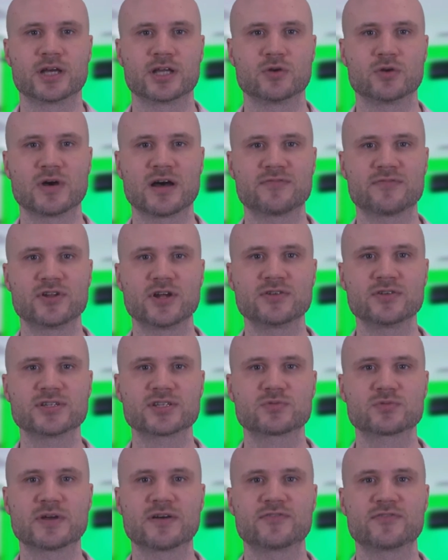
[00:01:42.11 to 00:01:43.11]
You will have
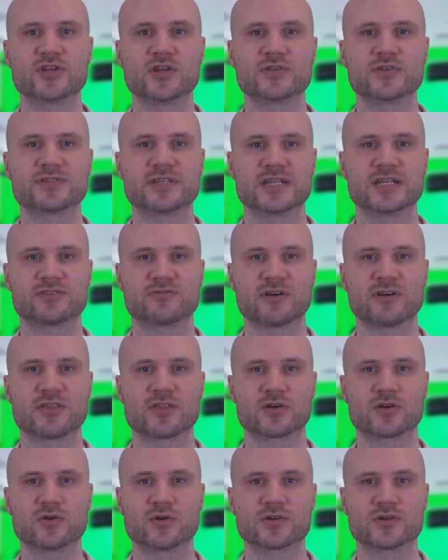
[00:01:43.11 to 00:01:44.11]
noticed we have used these throughout
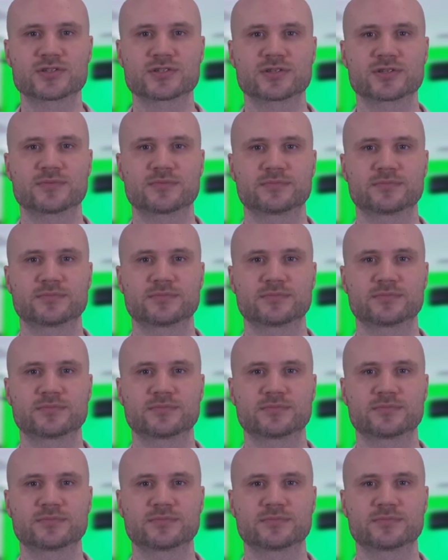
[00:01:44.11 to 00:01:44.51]
the course.